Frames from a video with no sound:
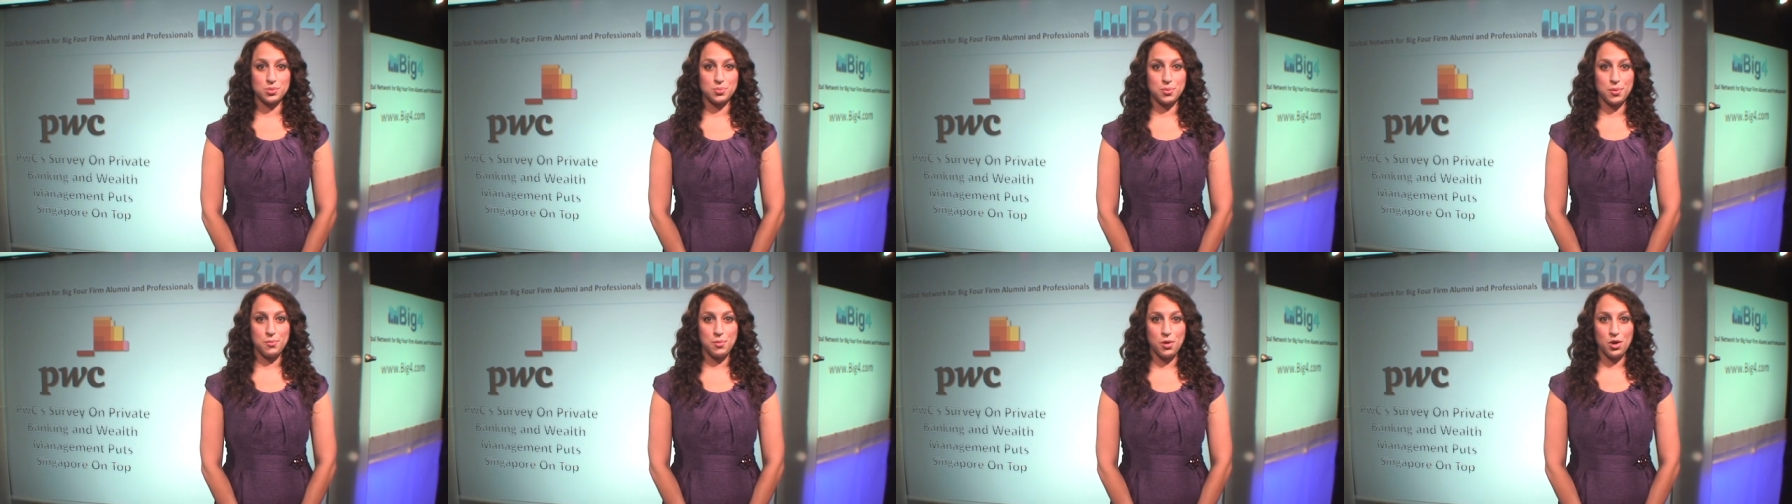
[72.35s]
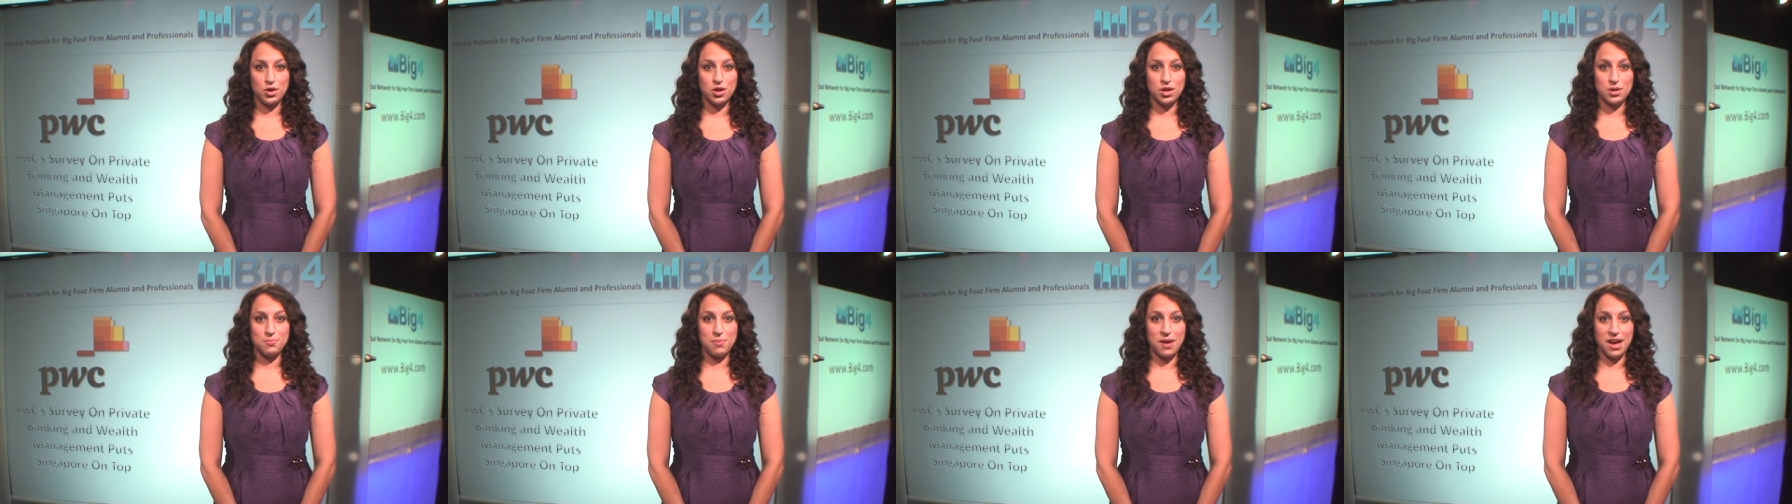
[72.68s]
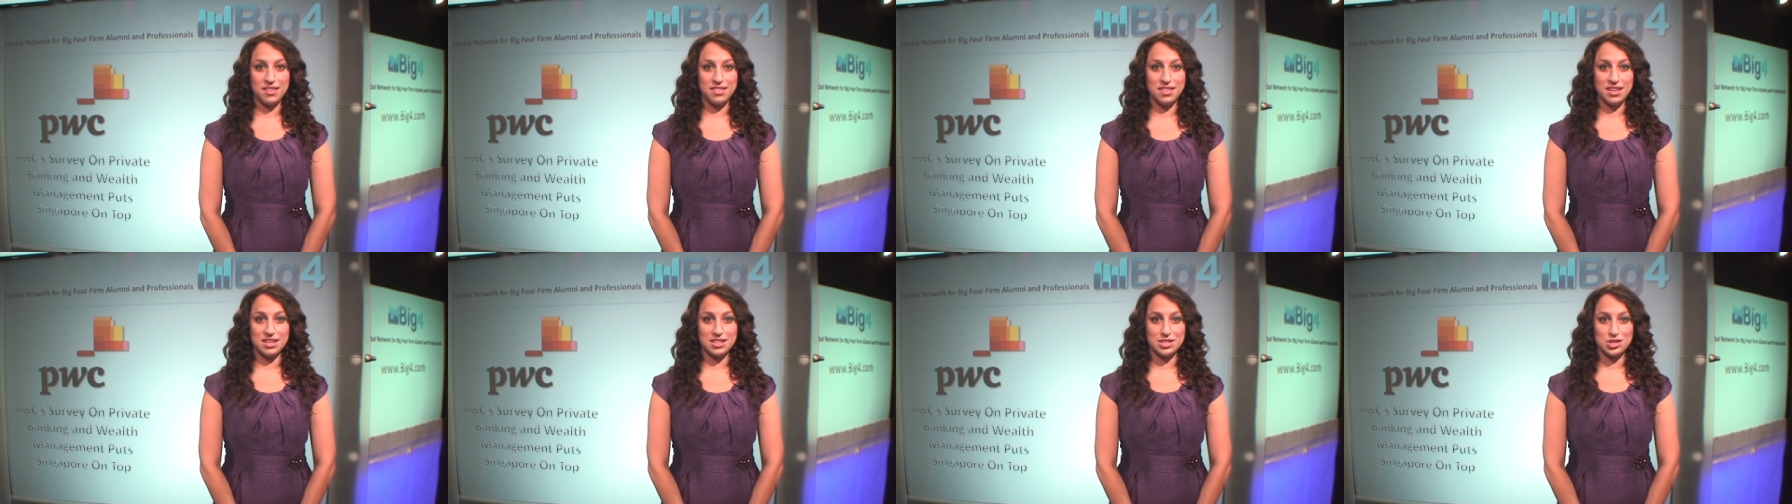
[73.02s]
promoted by
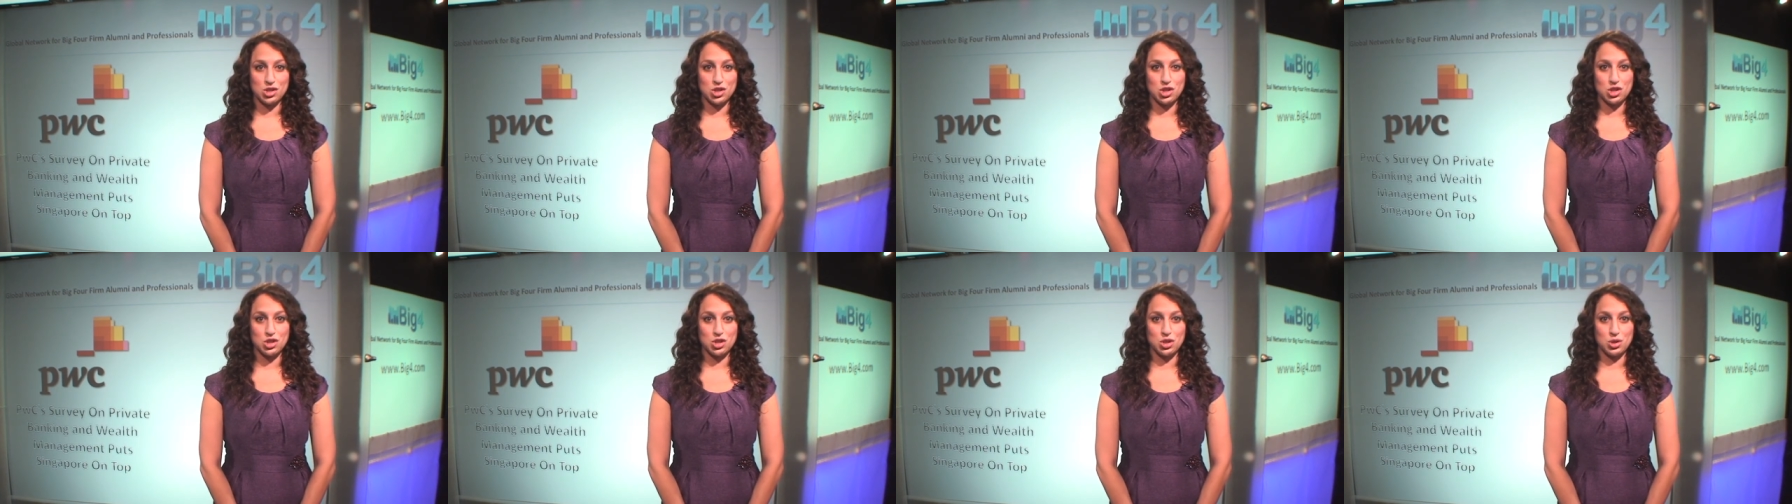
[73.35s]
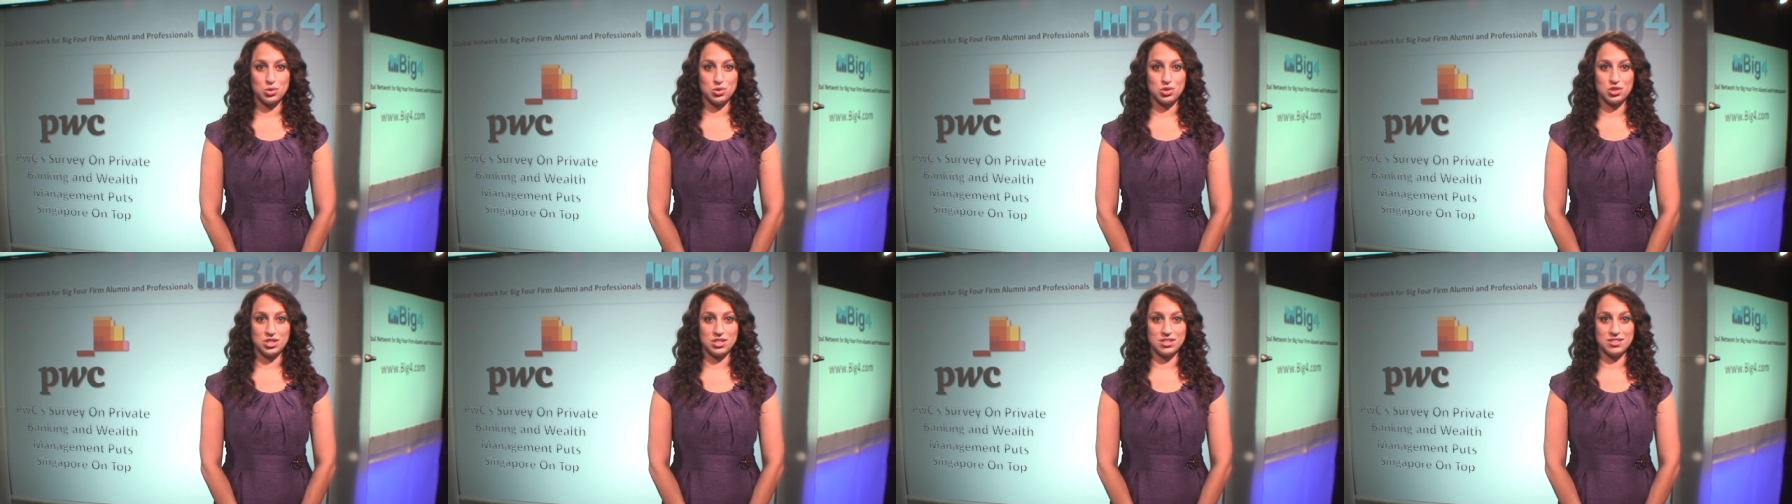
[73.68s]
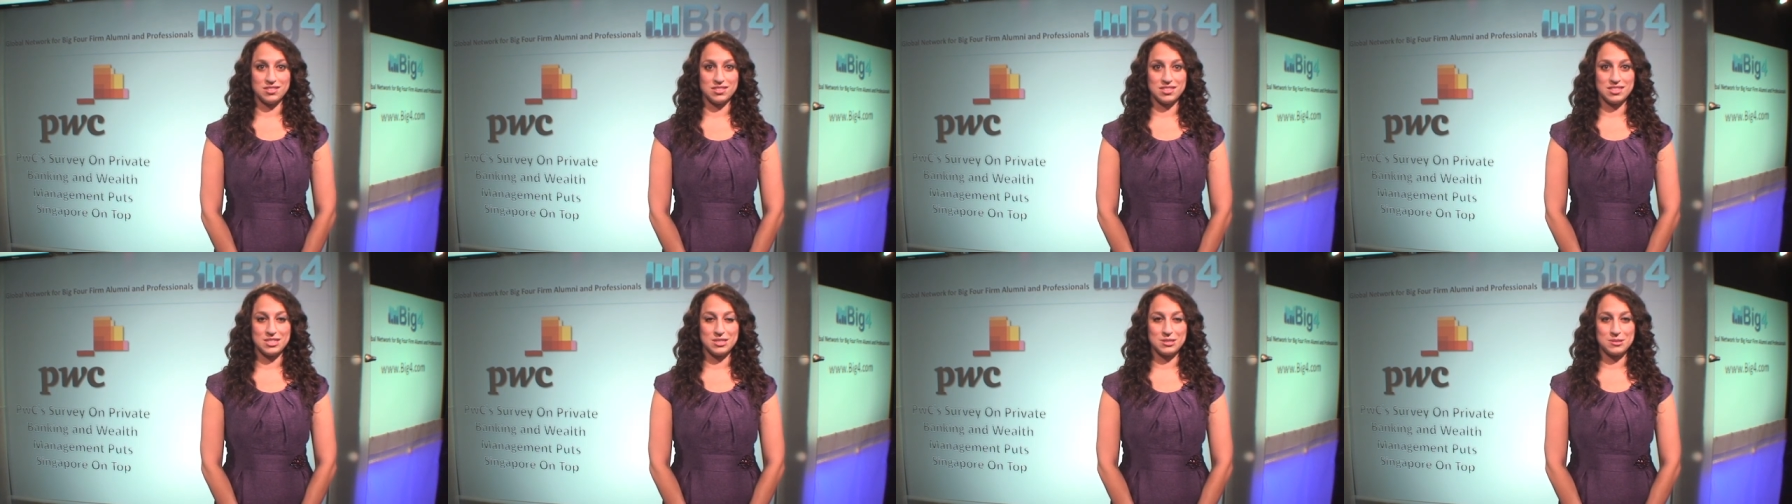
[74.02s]
the
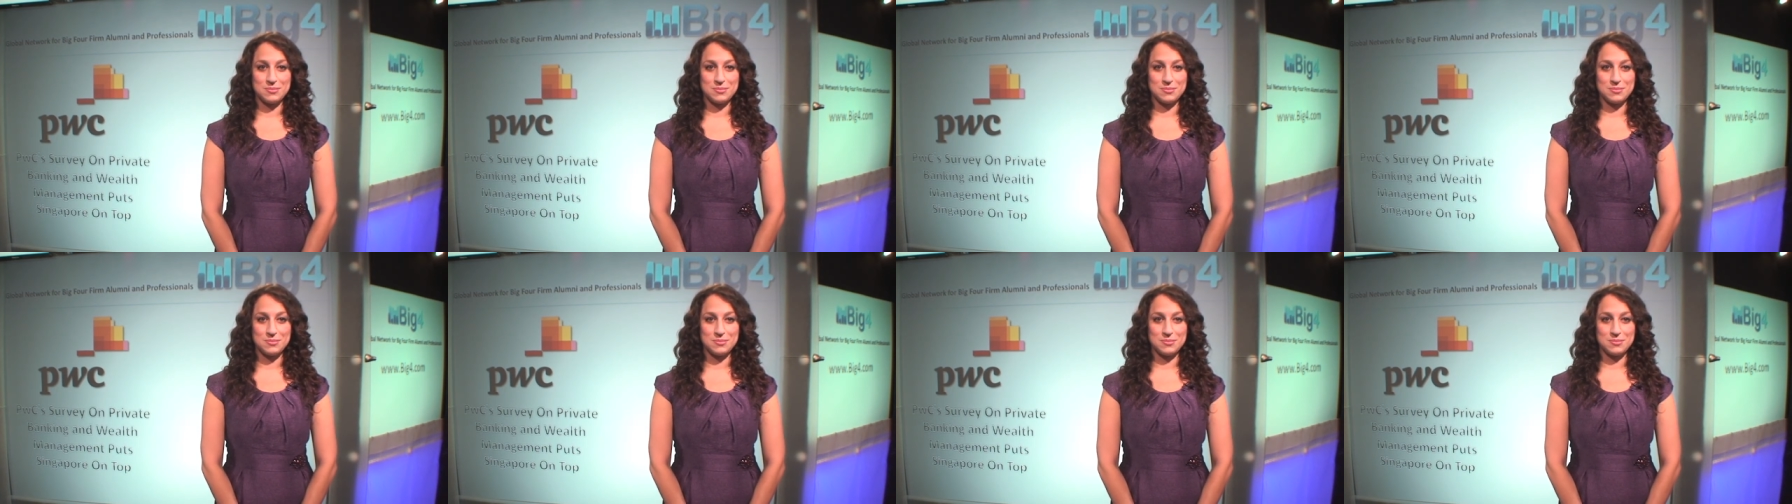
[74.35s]
institutions.